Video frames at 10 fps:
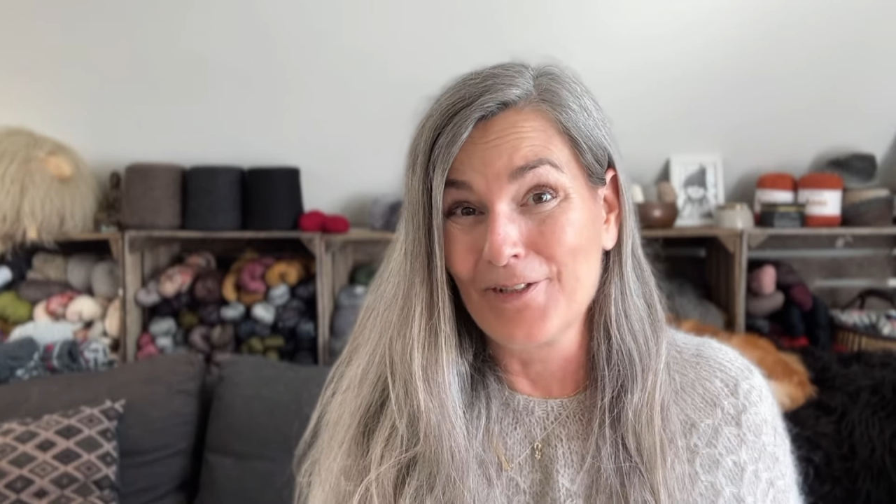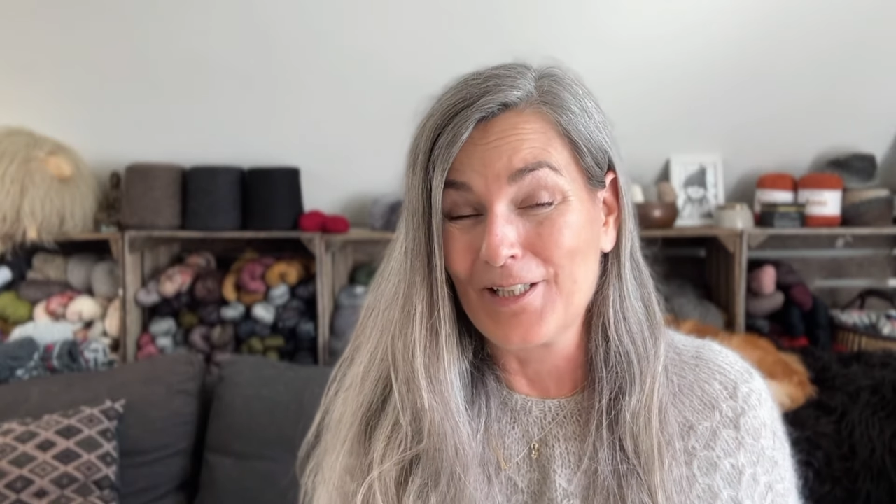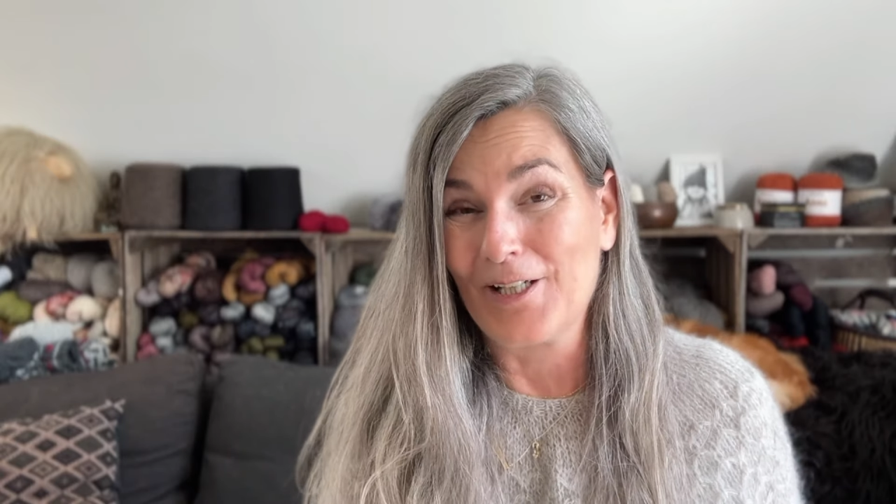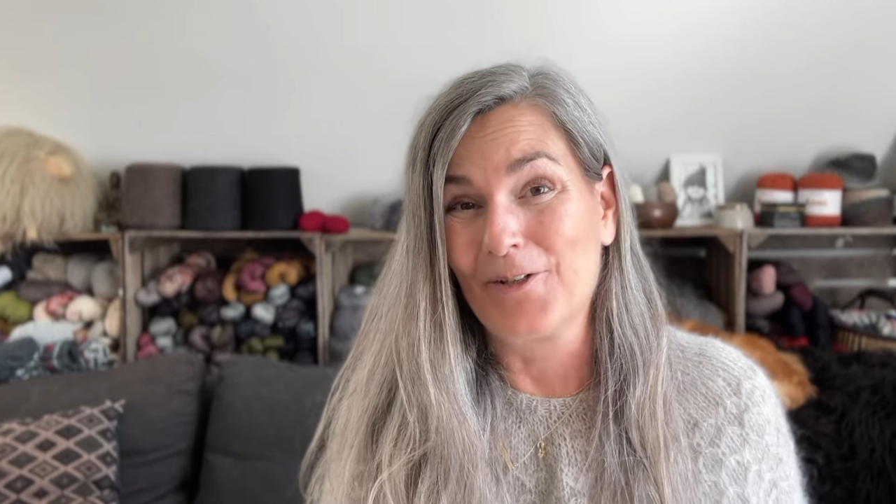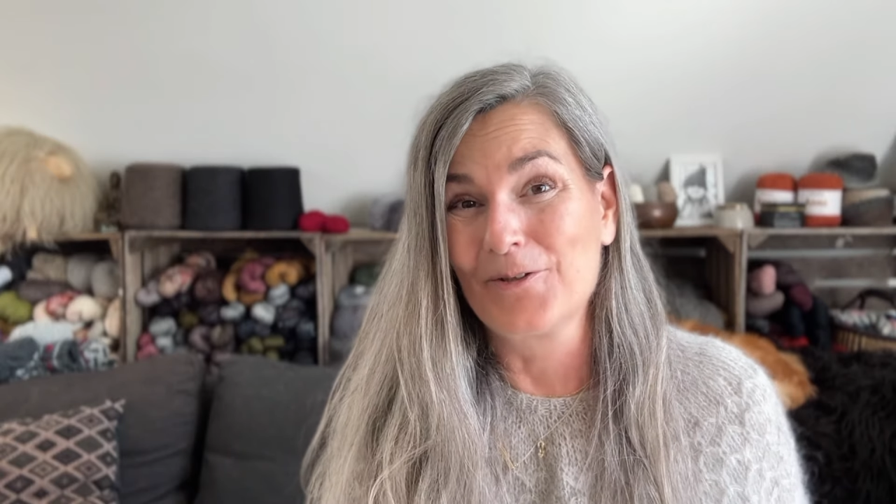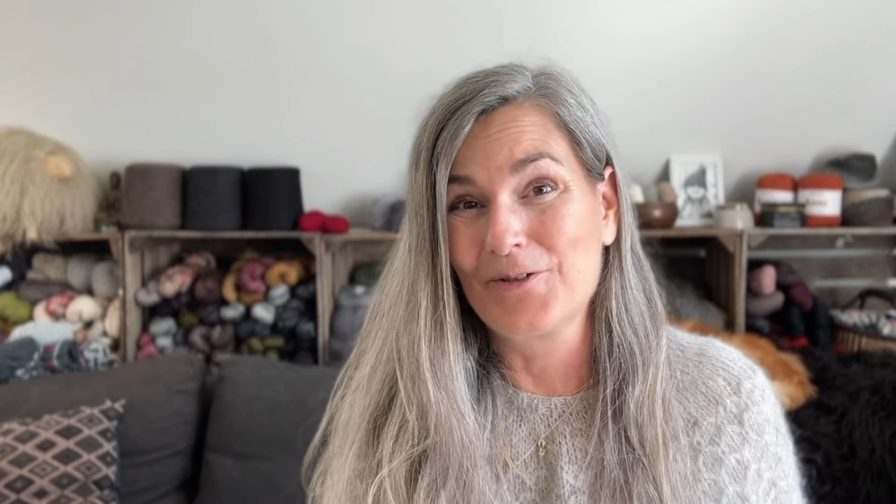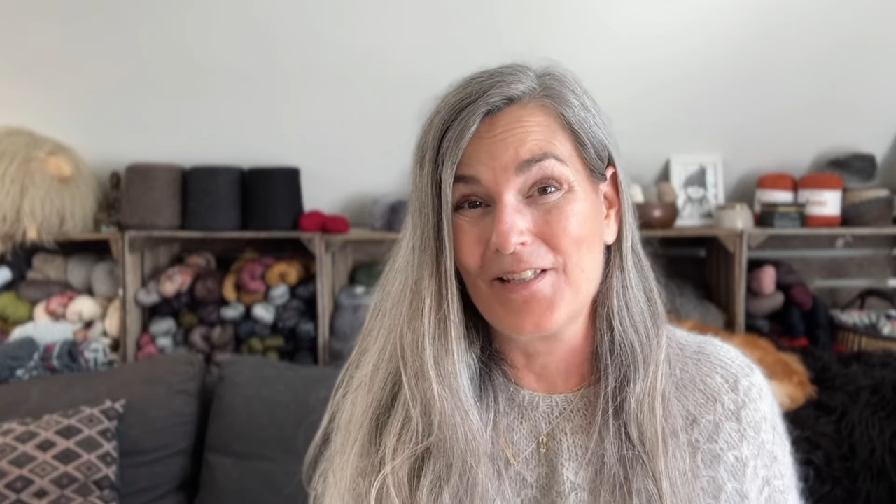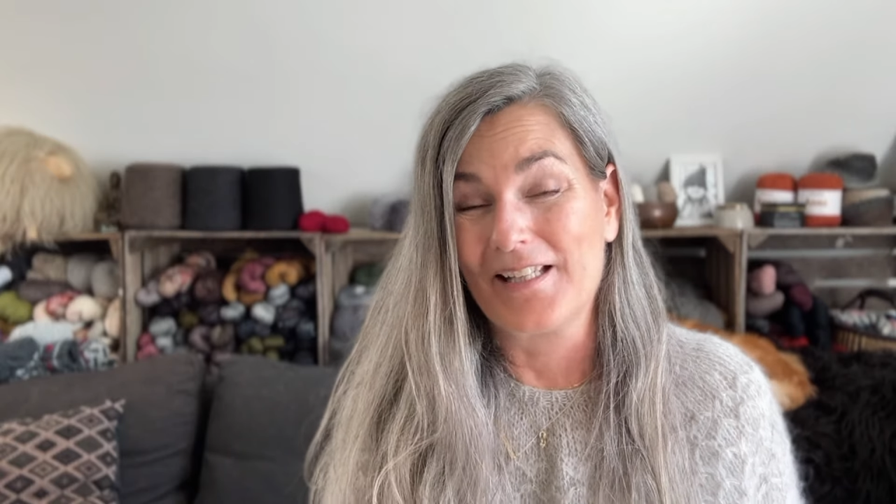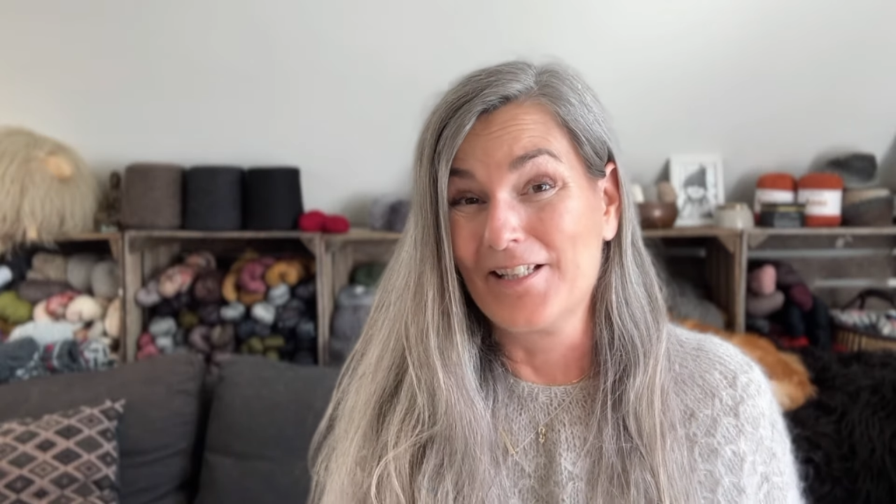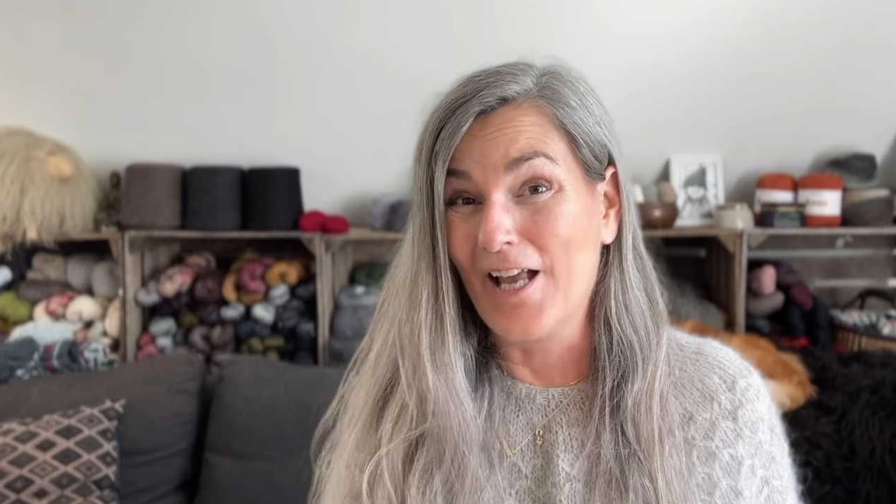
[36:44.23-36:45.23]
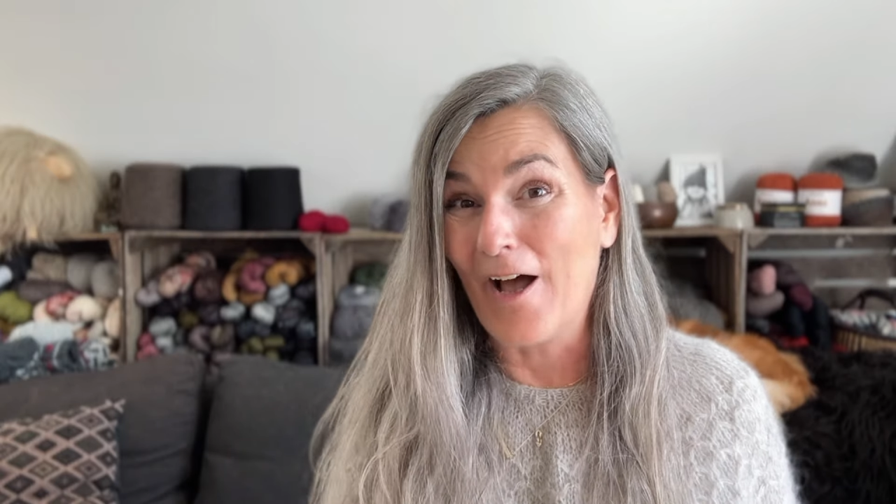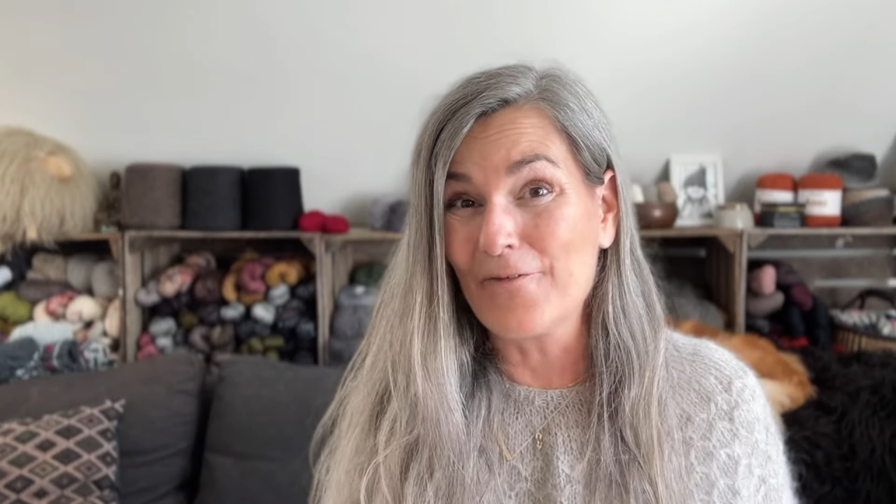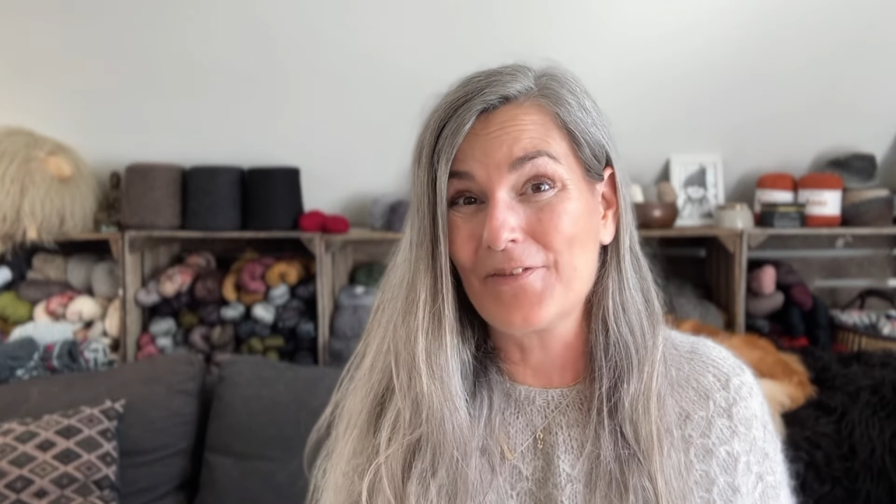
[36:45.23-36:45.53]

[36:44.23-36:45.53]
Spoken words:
clothes enough